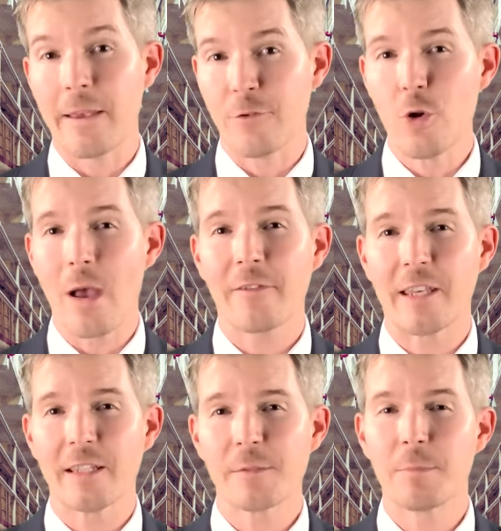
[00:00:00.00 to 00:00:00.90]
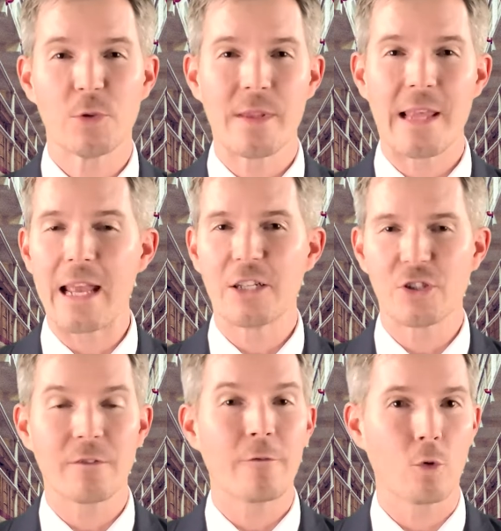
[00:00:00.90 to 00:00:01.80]
If you have kids between the
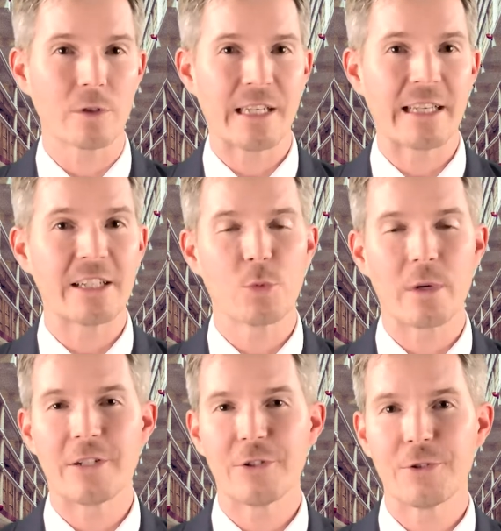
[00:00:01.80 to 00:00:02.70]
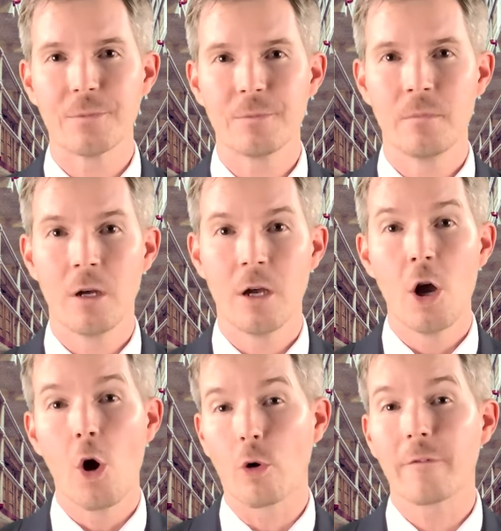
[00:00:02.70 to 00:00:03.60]
ages of 14 and 22,
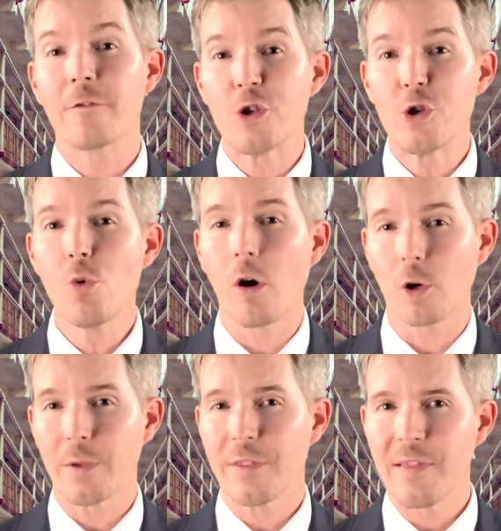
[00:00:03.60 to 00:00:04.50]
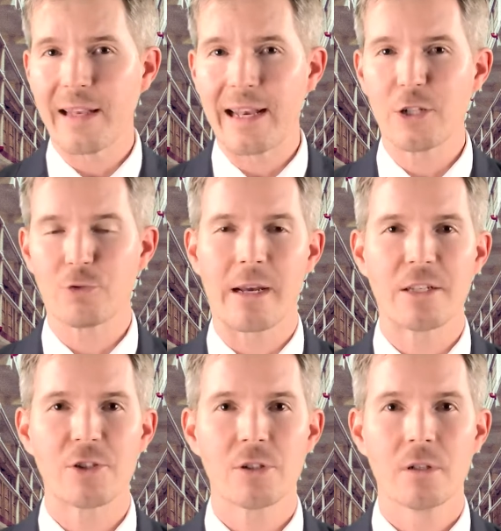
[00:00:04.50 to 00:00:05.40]
or if you are within that age
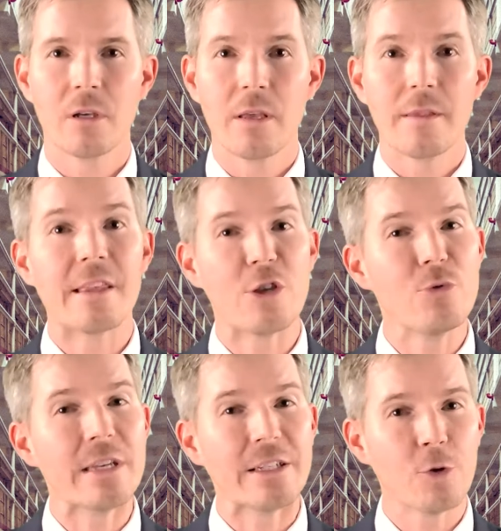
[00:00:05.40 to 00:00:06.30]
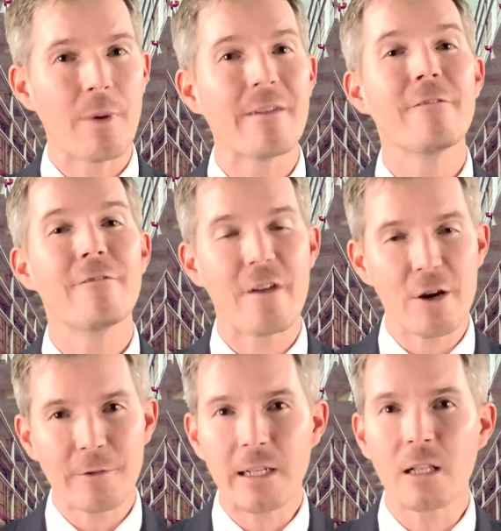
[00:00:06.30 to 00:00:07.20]
range, then you need to pay
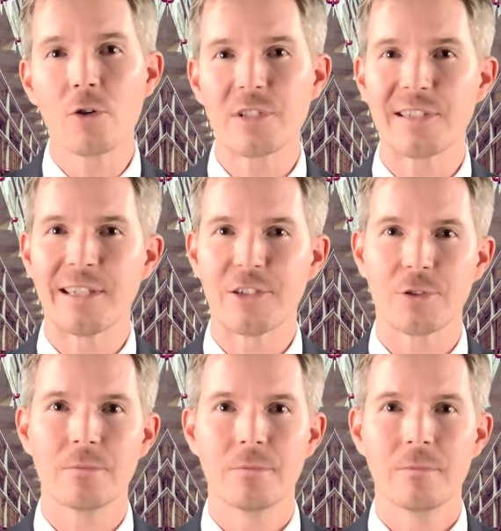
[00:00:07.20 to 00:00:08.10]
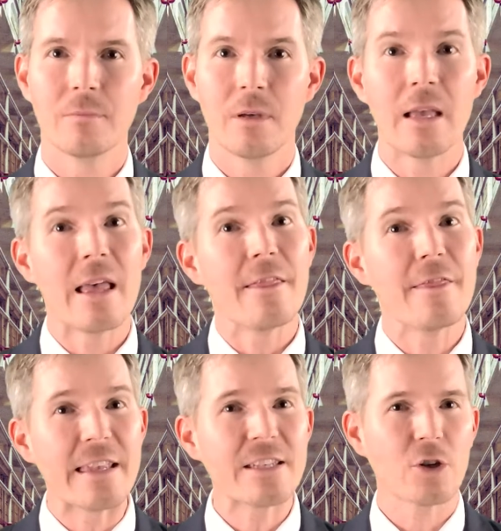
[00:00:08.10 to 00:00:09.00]
very close attention.
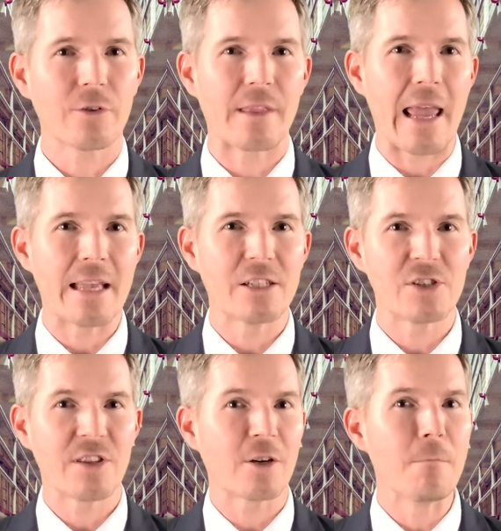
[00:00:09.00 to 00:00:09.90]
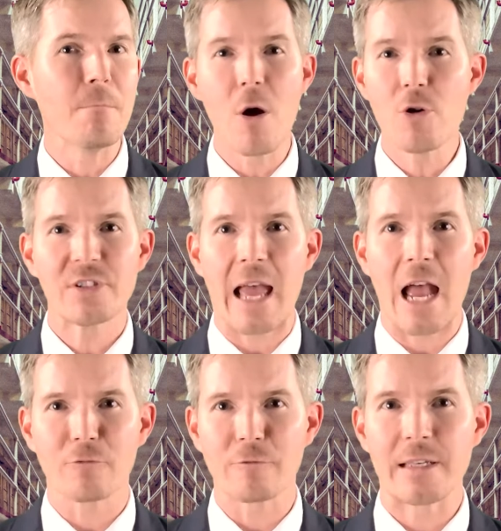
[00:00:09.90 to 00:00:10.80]
These are the ages that are most
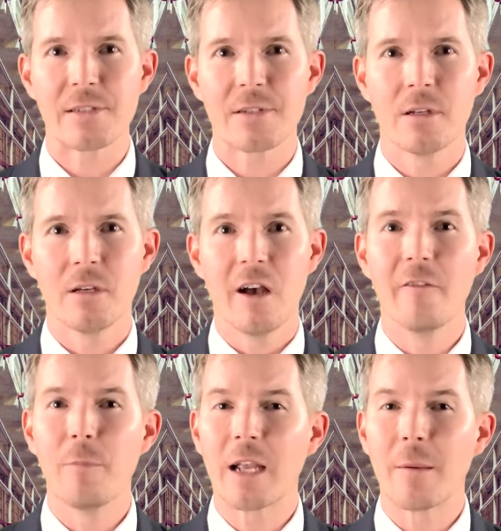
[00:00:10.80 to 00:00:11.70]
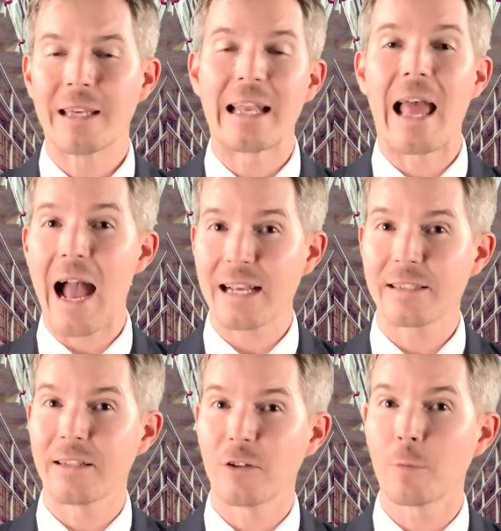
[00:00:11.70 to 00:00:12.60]
at risk of becoming an
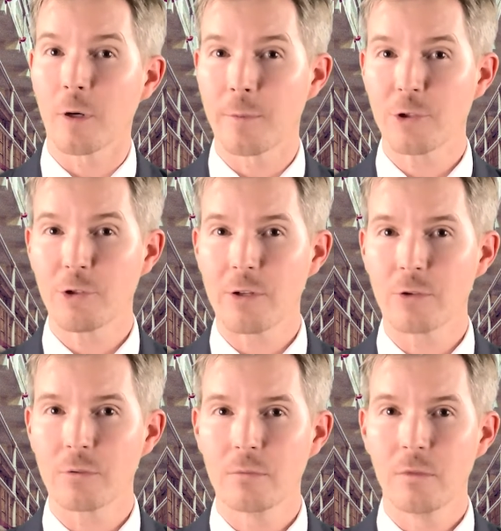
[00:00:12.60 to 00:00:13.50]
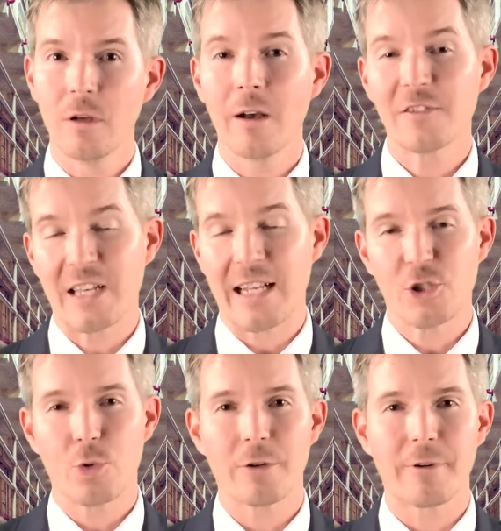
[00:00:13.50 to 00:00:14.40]
accidental perpetrator of
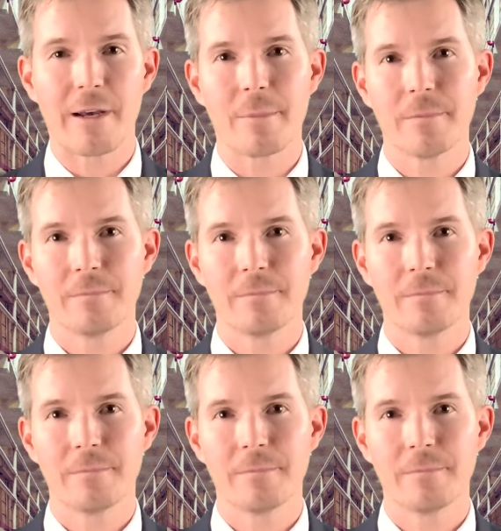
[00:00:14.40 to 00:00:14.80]
statutory rape.